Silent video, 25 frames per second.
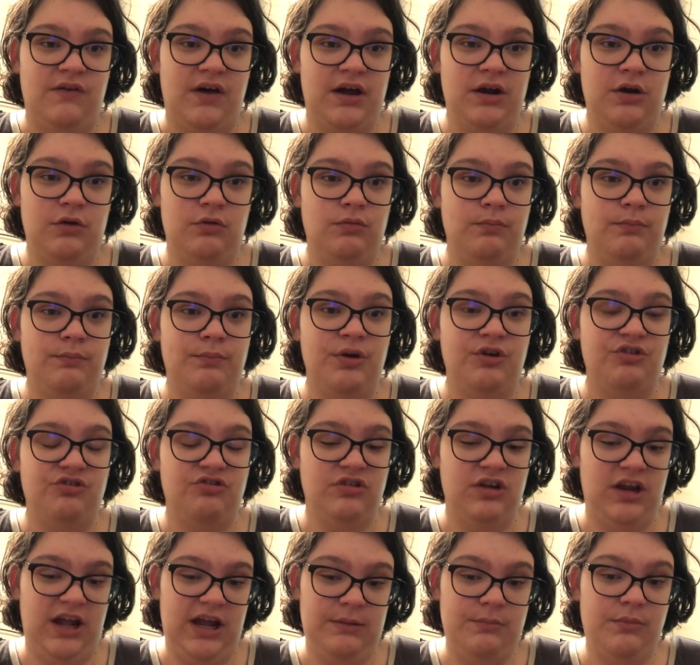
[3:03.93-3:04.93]
don't put
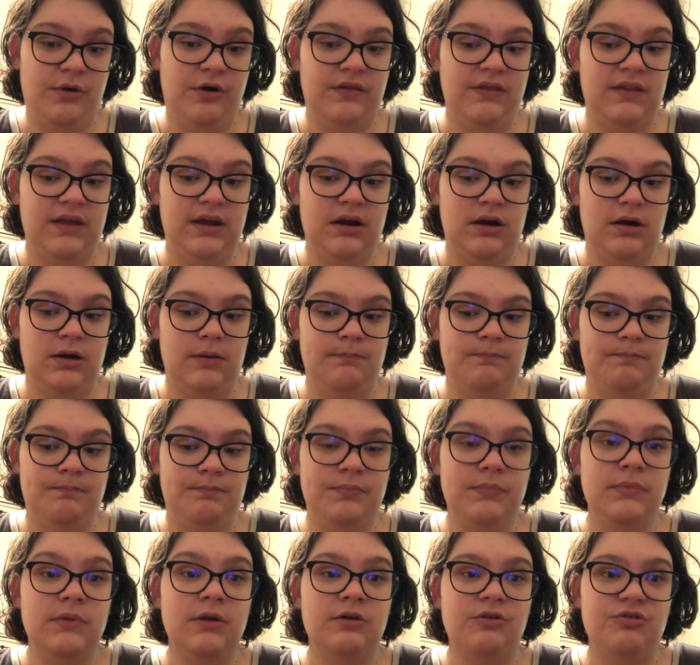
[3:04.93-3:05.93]
your name on there,
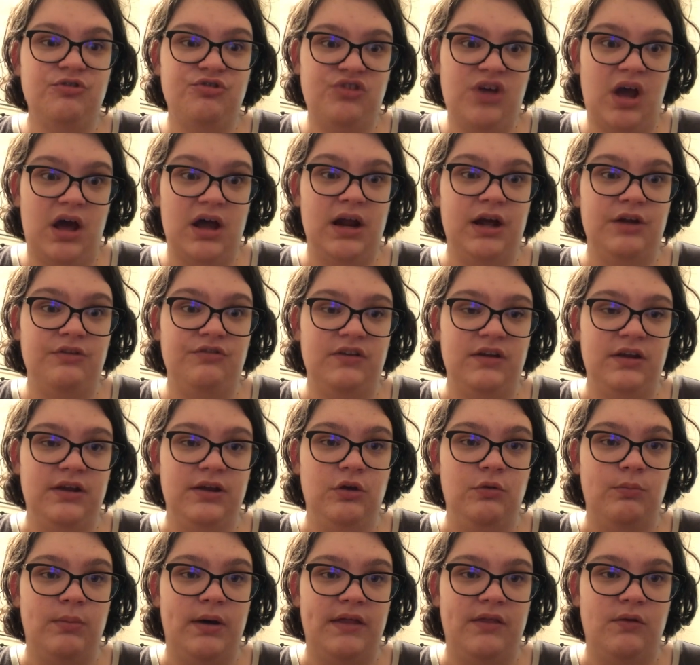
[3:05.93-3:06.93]
shout out to
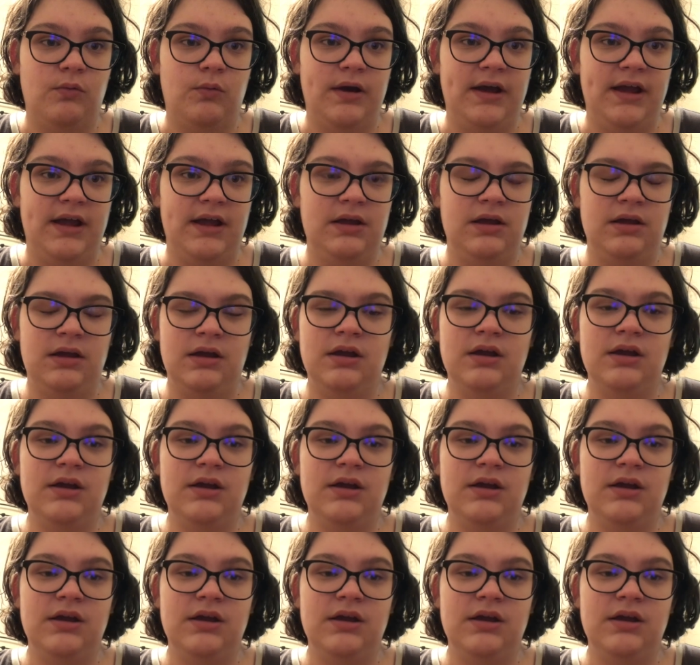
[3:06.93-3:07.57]
you, by the way.